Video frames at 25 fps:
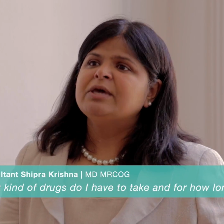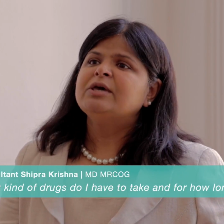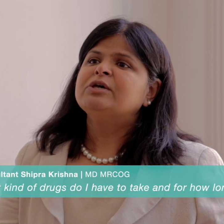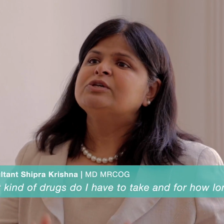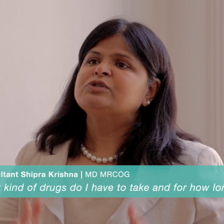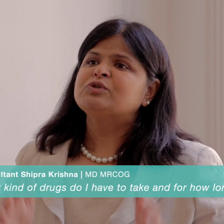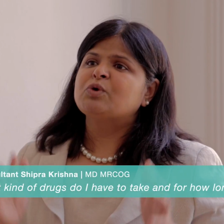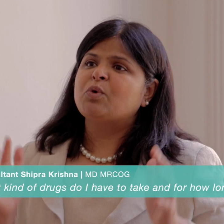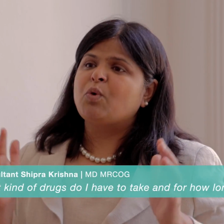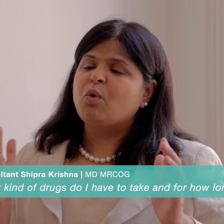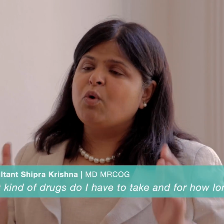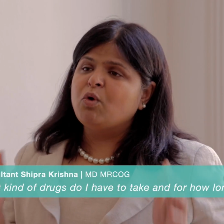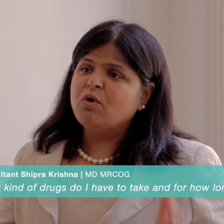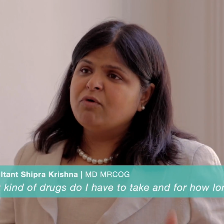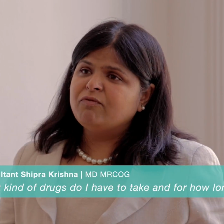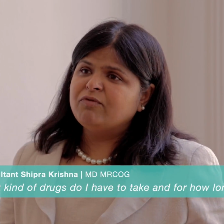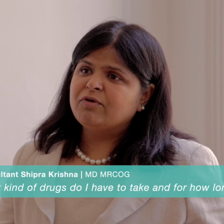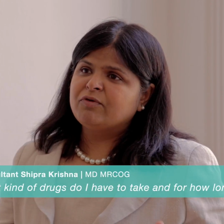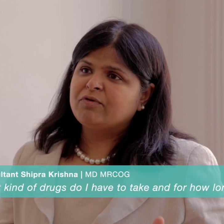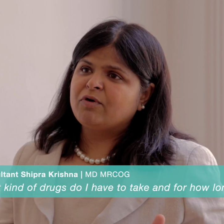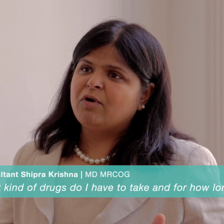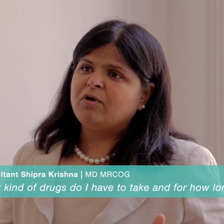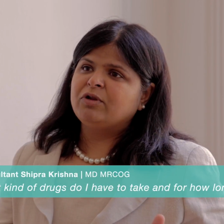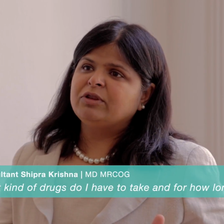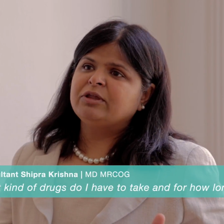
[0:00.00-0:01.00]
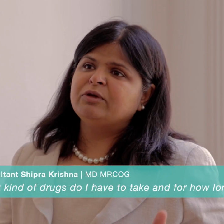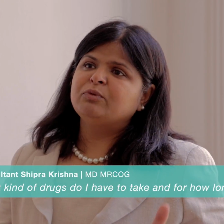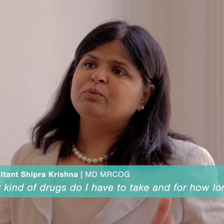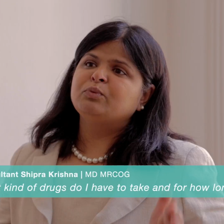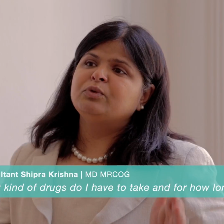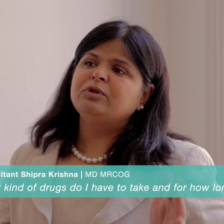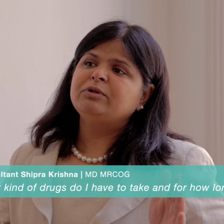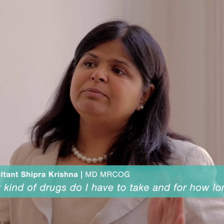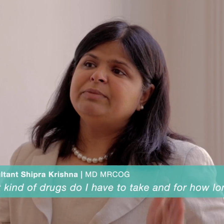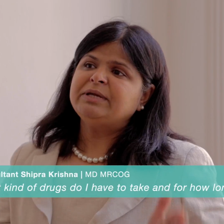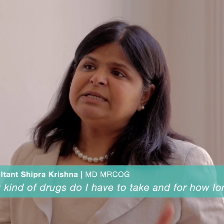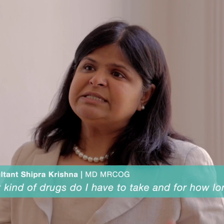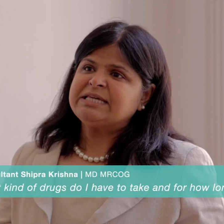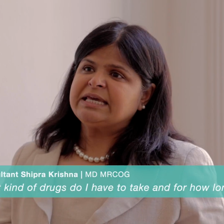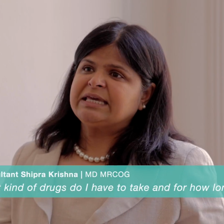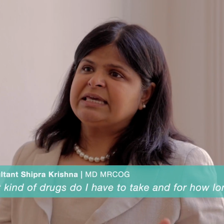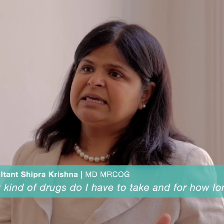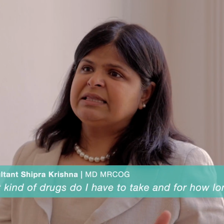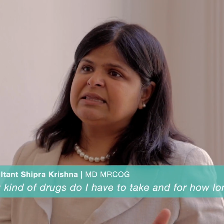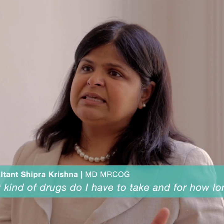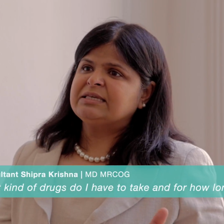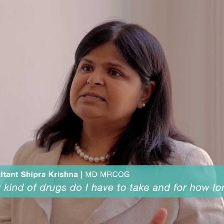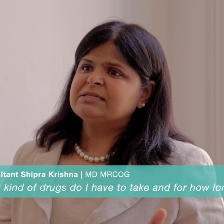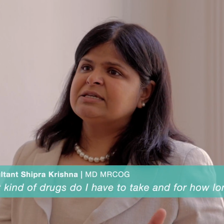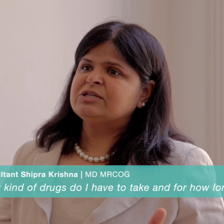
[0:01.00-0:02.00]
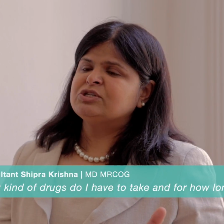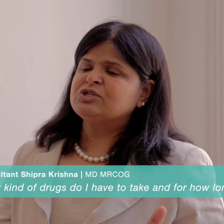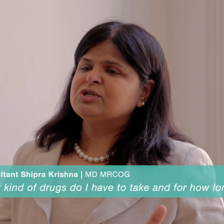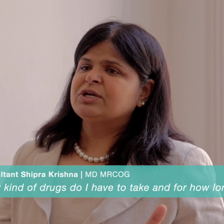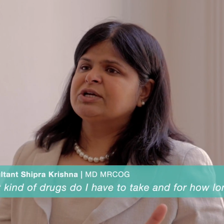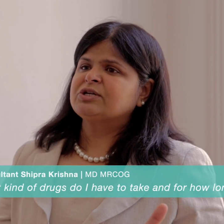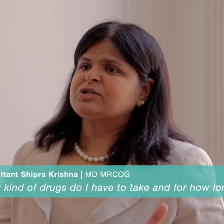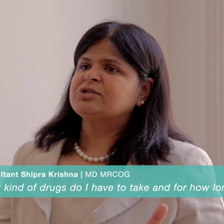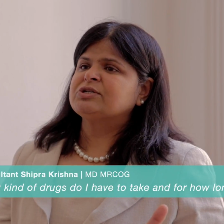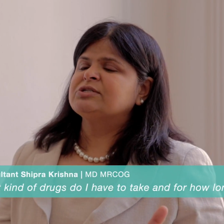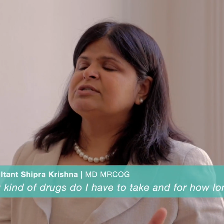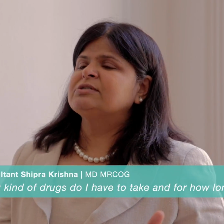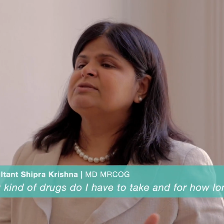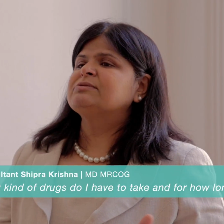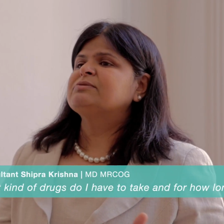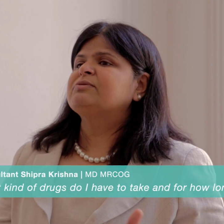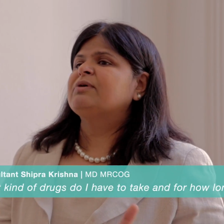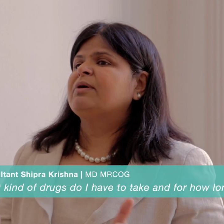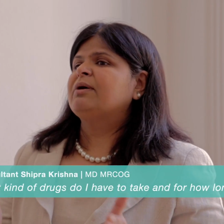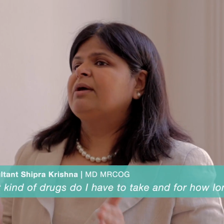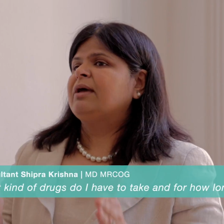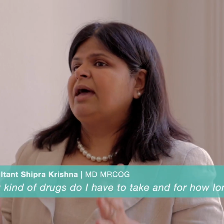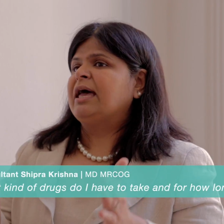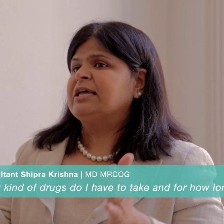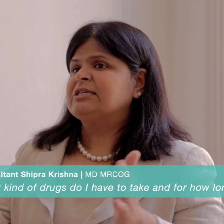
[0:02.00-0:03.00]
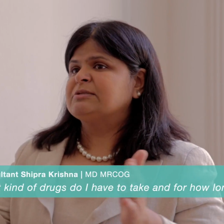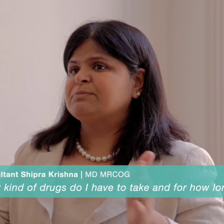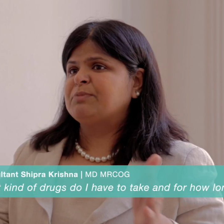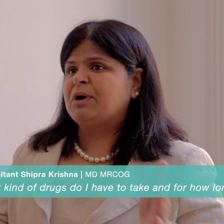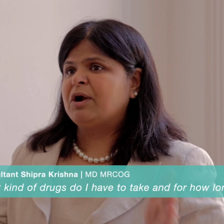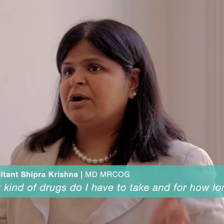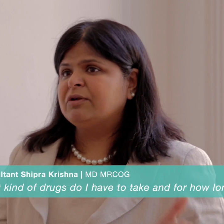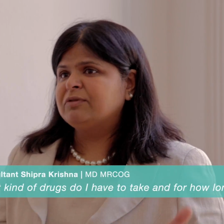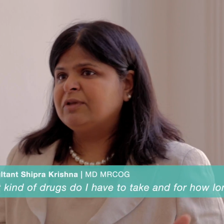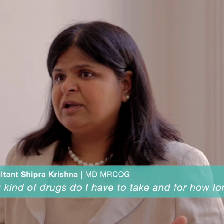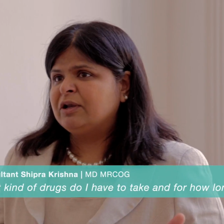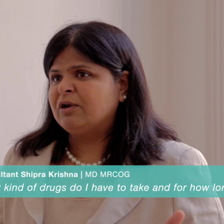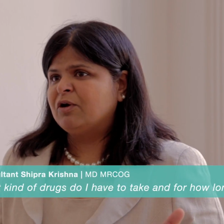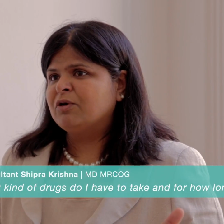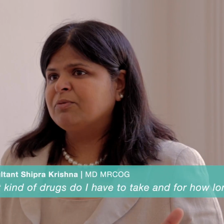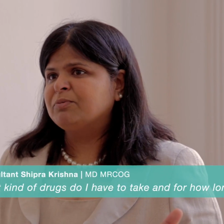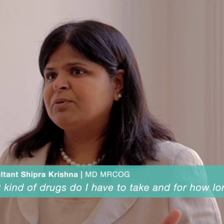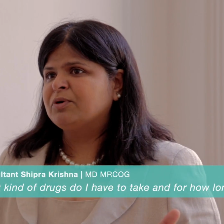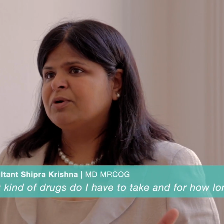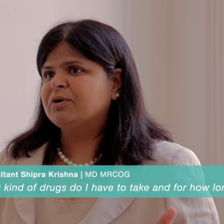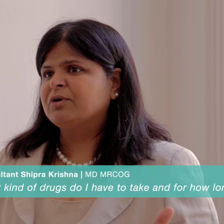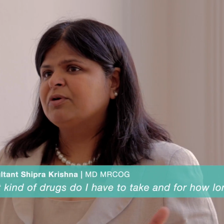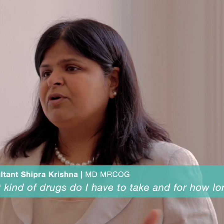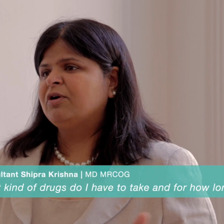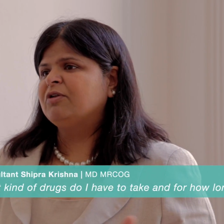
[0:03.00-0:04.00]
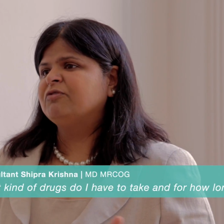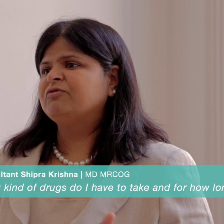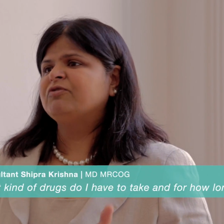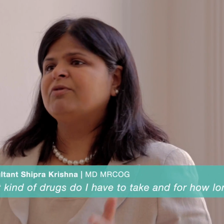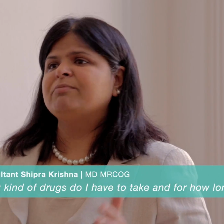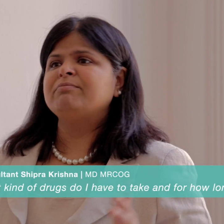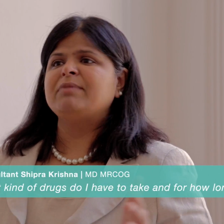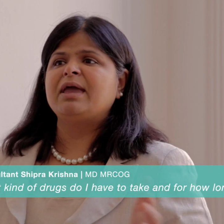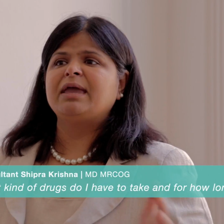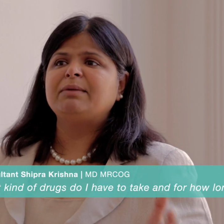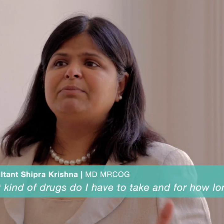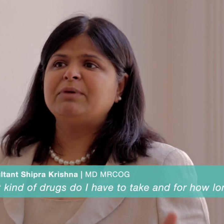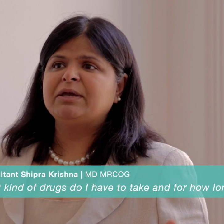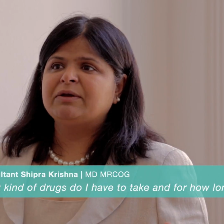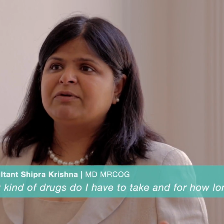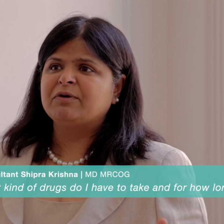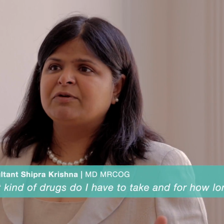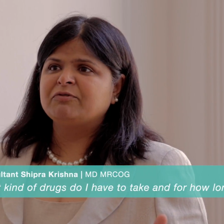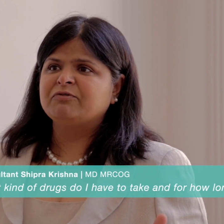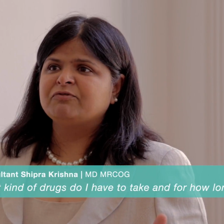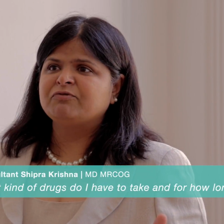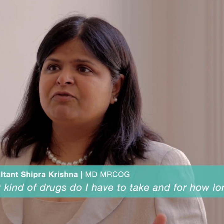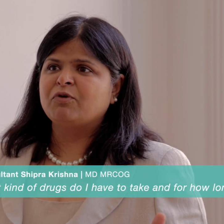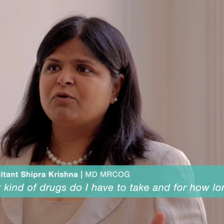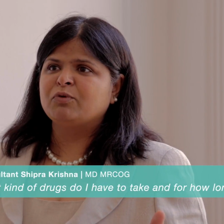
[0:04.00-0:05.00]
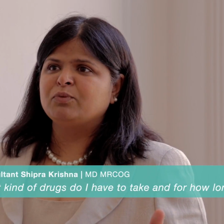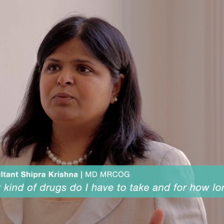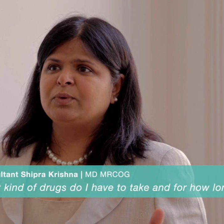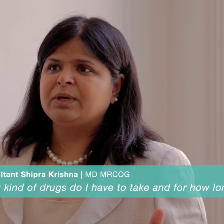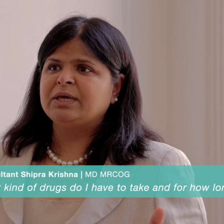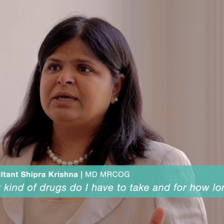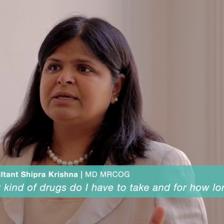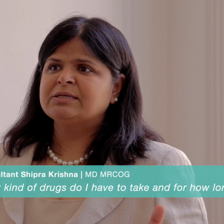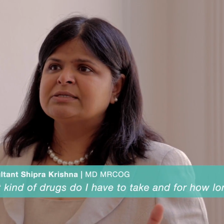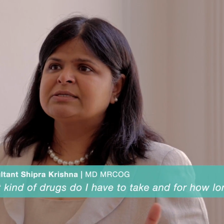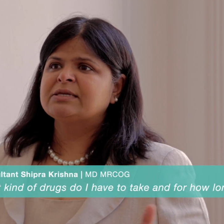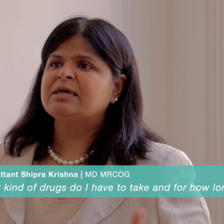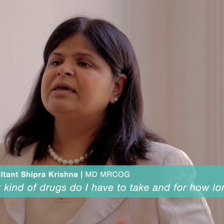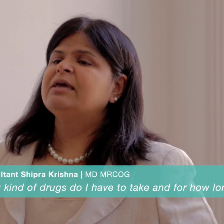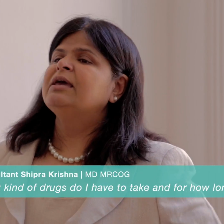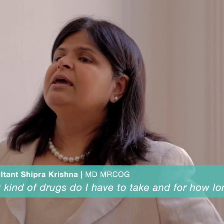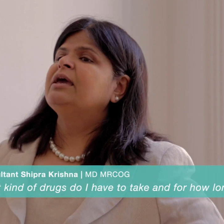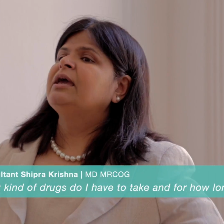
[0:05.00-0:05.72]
So overall, you will be taking these injections as part of the long protocol for maybe around 4 weeks.